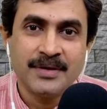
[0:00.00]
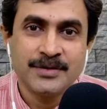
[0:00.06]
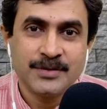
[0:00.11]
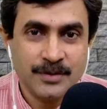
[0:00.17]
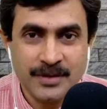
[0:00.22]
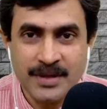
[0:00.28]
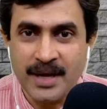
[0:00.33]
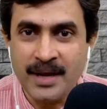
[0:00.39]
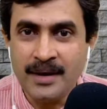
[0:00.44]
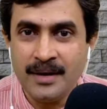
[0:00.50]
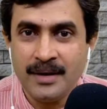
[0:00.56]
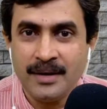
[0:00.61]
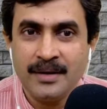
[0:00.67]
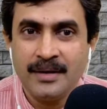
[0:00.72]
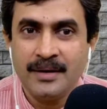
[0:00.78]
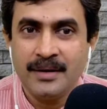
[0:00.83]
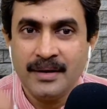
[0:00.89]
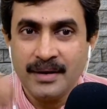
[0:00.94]
so that
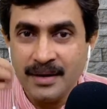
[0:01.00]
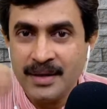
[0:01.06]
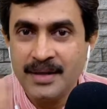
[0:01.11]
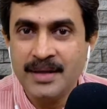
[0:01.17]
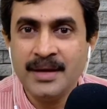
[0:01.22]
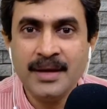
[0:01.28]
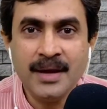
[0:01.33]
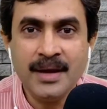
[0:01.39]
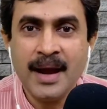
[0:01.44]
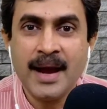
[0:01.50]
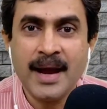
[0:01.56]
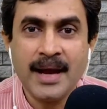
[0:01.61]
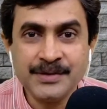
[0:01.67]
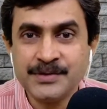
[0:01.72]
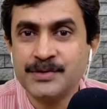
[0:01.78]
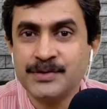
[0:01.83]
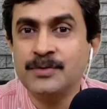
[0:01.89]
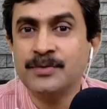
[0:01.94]
he
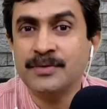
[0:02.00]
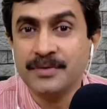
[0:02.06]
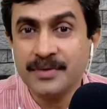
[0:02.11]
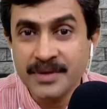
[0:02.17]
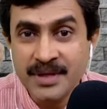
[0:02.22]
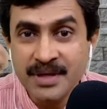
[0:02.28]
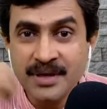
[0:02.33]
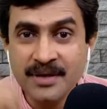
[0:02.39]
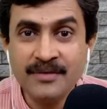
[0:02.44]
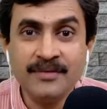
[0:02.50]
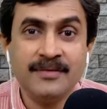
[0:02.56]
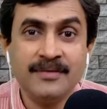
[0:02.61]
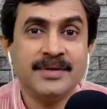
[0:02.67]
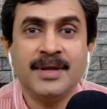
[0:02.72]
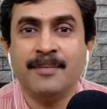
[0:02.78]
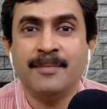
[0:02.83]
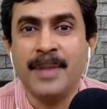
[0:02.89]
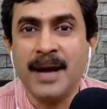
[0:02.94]
has to give
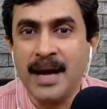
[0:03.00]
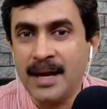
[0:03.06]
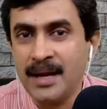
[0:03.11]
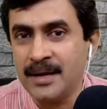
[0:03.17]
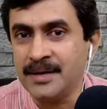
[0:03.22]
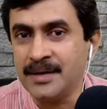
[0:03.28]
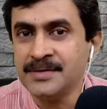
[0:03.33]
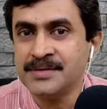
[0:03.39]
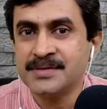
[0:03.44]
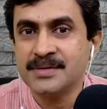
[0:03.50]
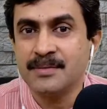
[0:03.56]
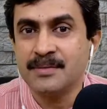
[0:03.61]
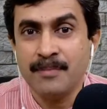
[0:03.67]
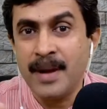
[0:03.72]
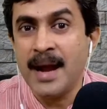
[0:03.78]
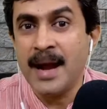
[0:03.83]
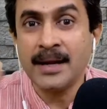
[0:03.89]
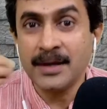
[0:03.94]
the balance
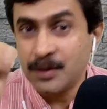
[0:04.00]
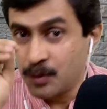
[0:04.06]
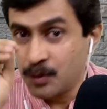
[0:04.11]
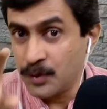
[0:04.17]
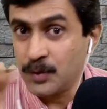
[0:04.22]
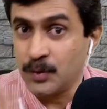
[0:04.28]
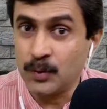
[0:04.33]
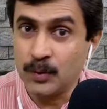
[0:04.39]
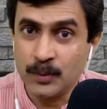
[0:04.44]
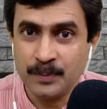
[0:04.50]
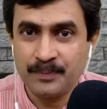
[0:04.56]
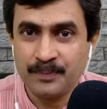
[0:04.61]
back to you.